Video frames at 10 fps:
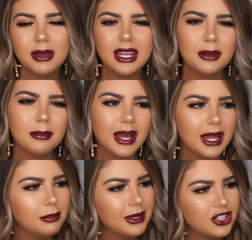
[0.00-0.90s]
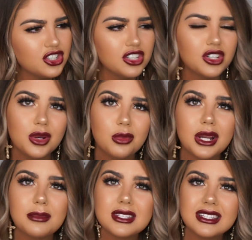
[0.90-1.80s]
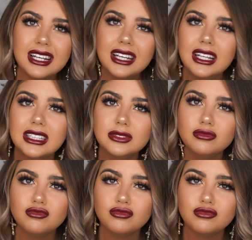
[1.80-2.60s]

being a bad bitch, you know what I'm saying.